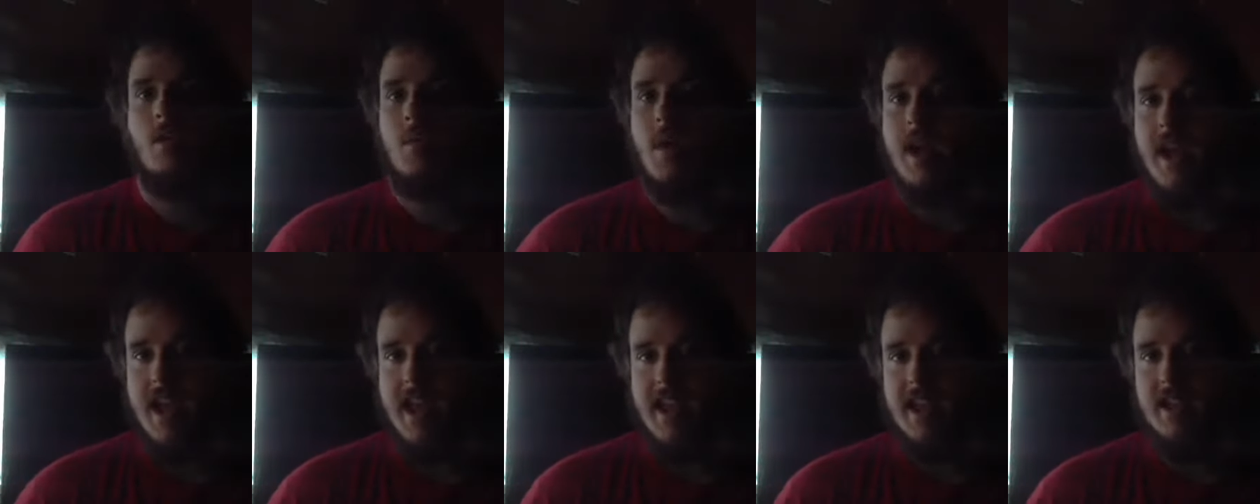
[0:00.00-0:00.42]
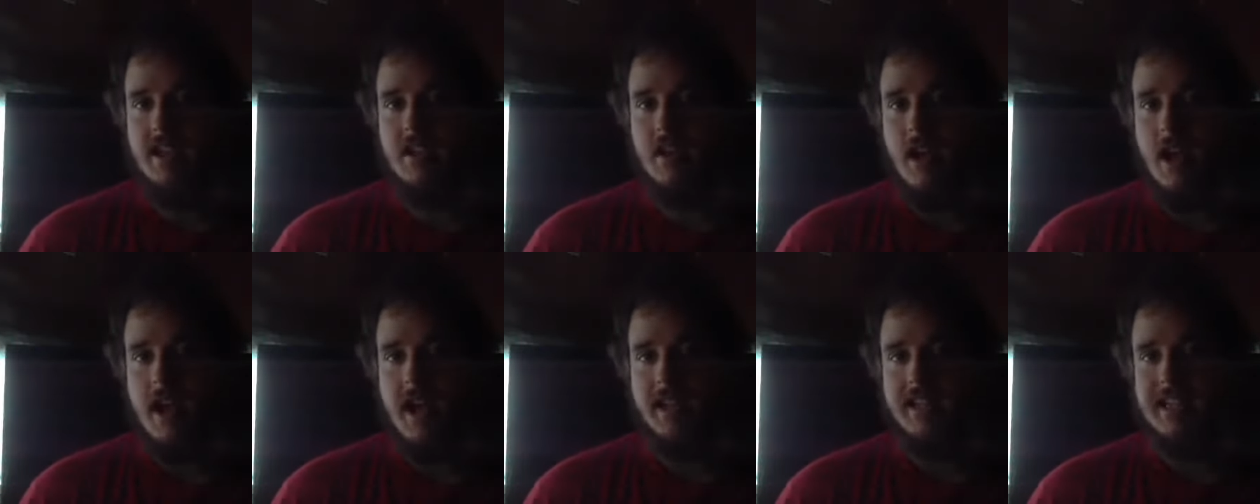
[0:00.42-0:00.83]
way
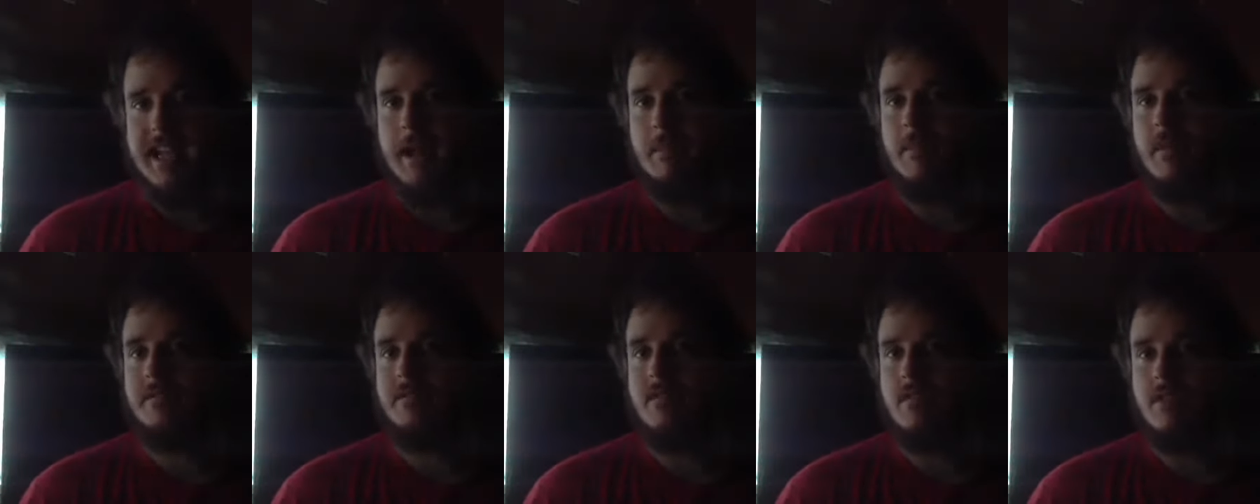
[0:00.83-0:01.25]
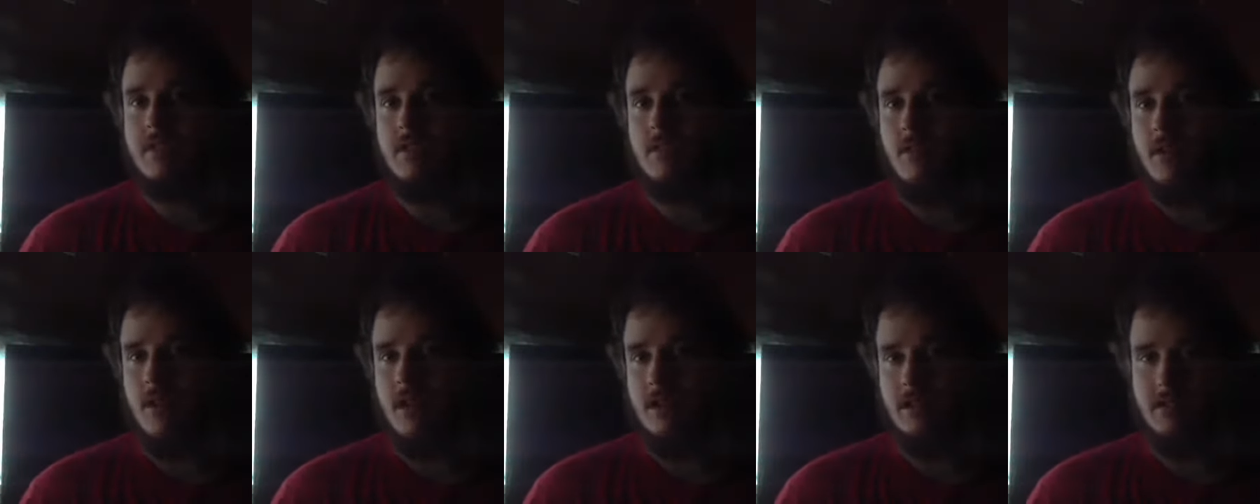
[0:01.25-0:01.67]
a type of
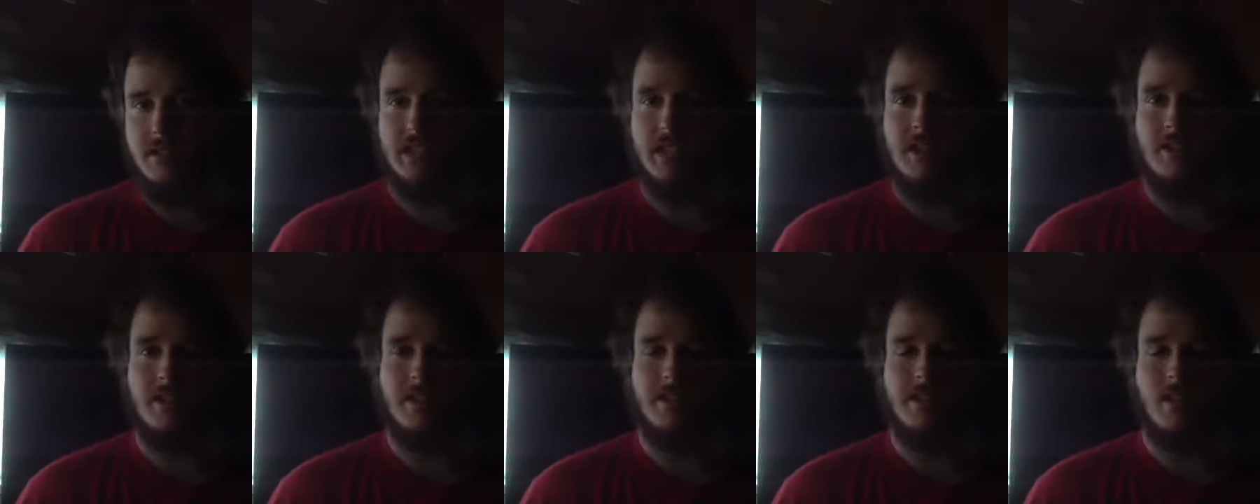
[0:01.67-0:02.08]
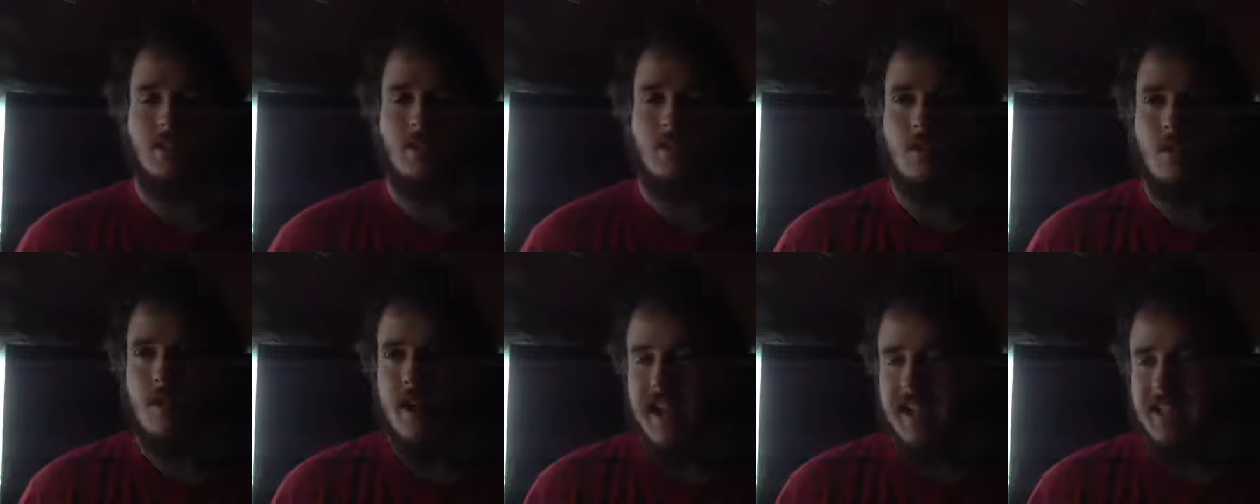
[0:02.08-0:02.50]
tutorial series
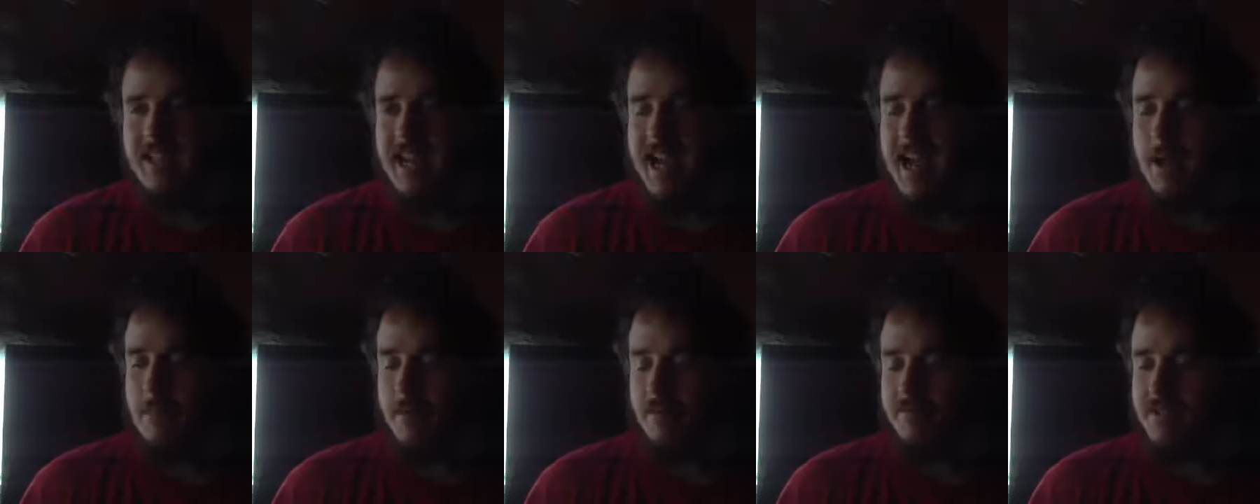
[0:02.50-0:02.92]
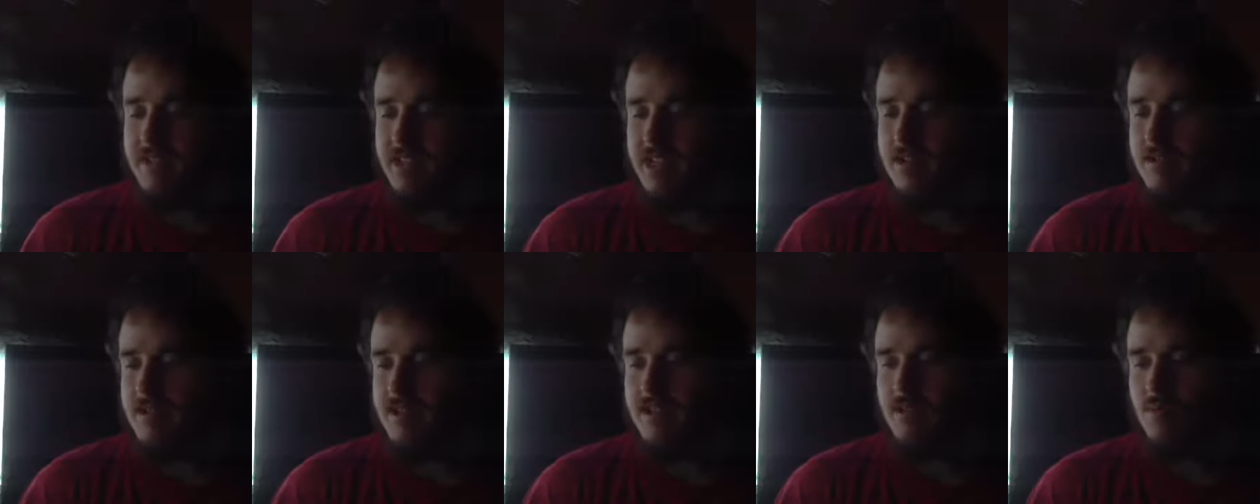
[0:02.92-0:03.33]
or a type of
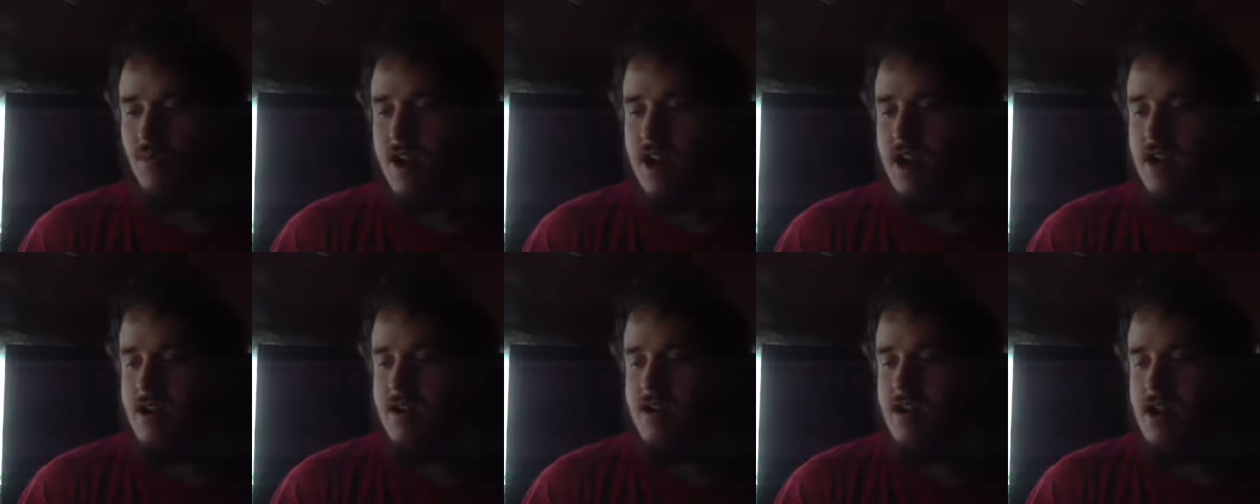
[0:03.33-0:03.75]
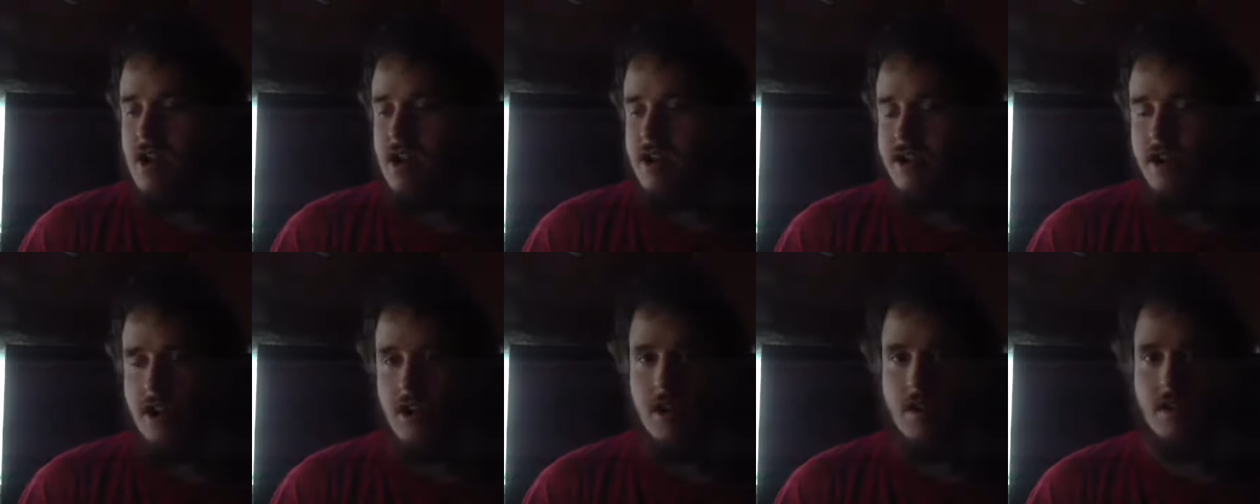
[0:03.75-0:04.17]
series where
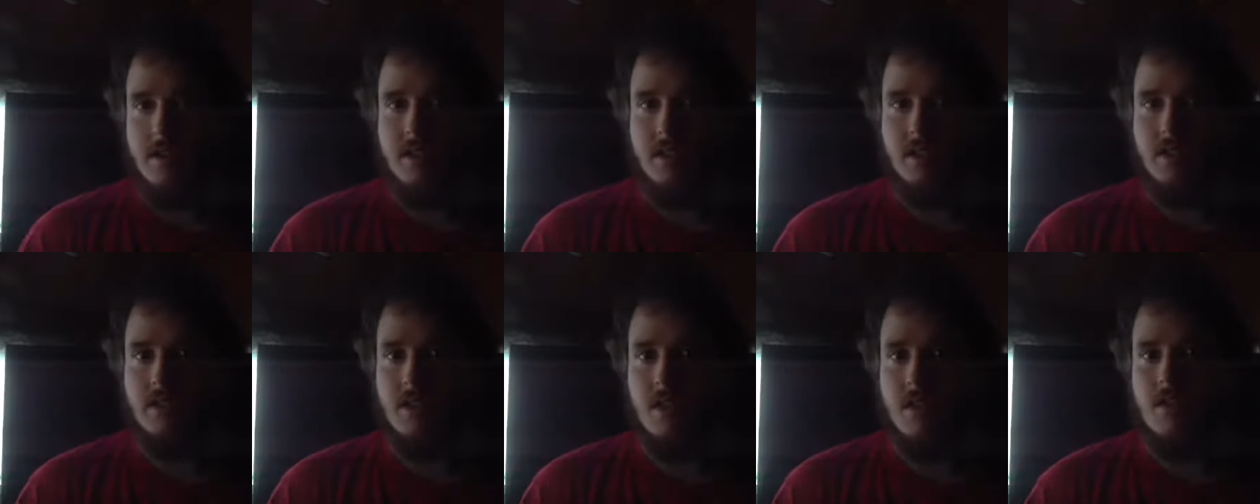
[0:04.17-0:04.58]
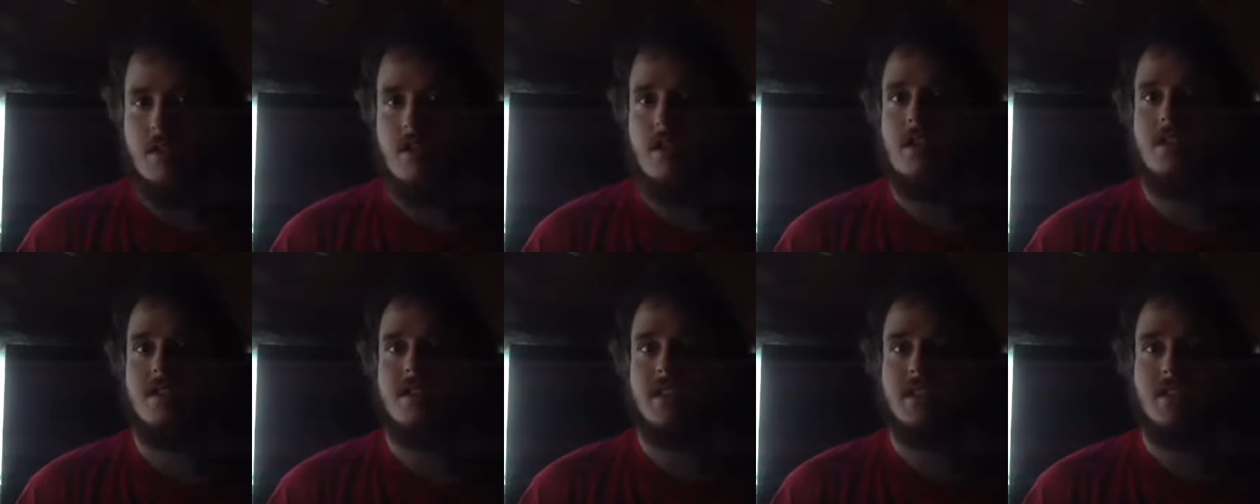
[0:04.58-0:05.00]
you're going to learn
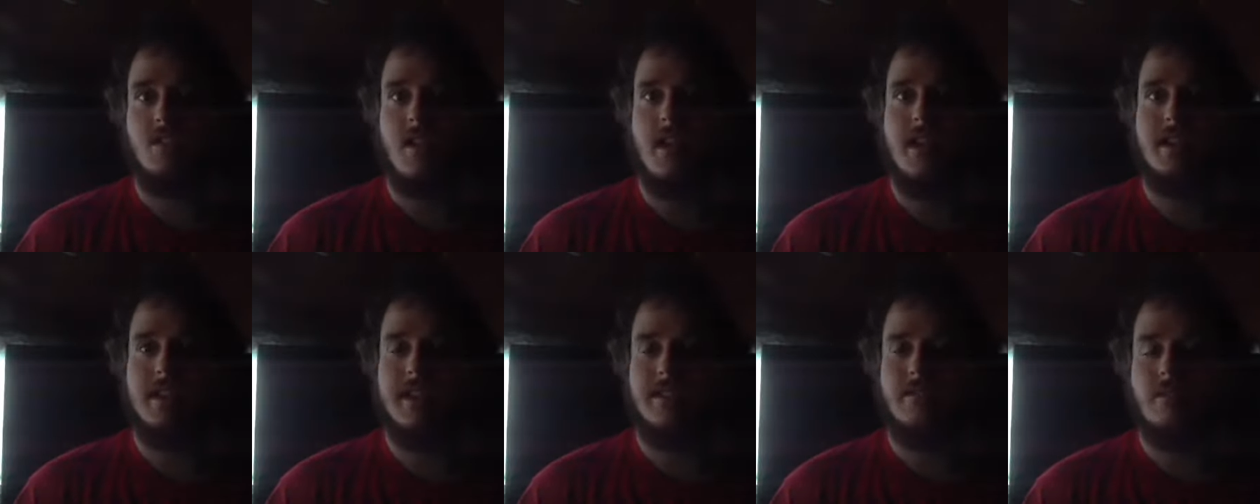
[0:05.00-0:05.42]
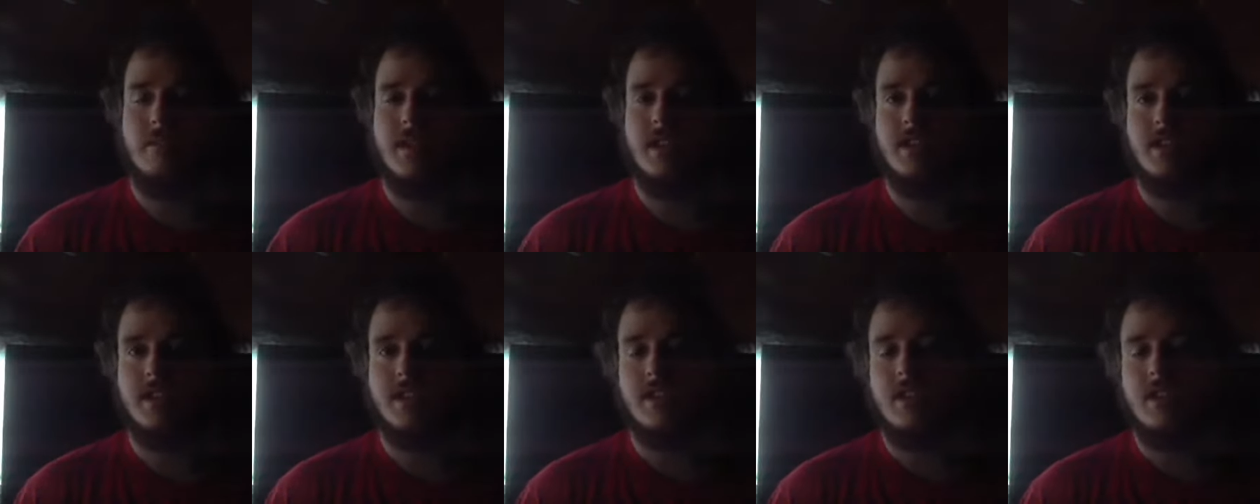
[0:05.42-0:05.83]
all this crazy
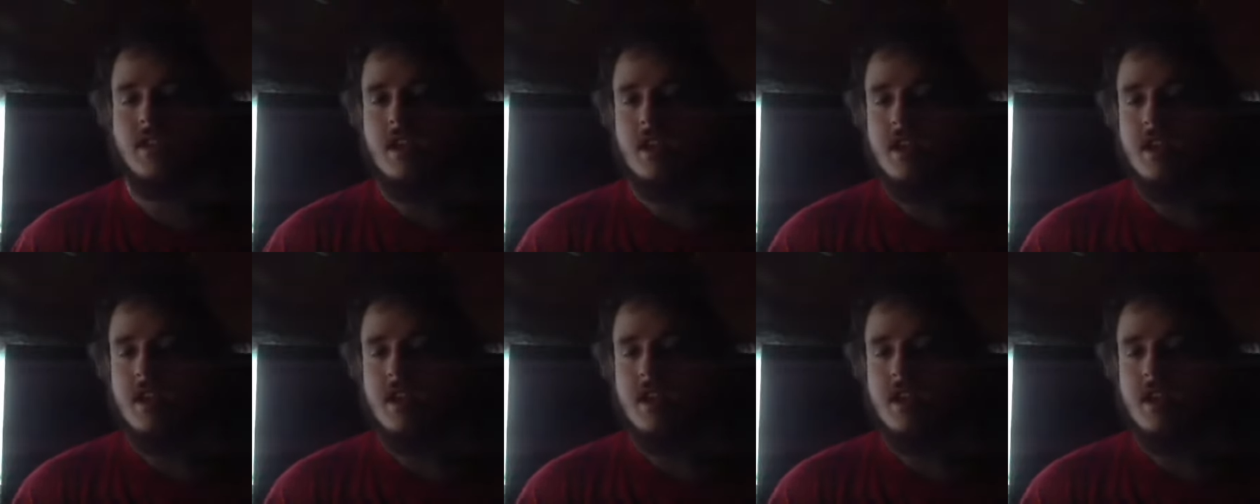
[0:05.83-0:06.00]
information.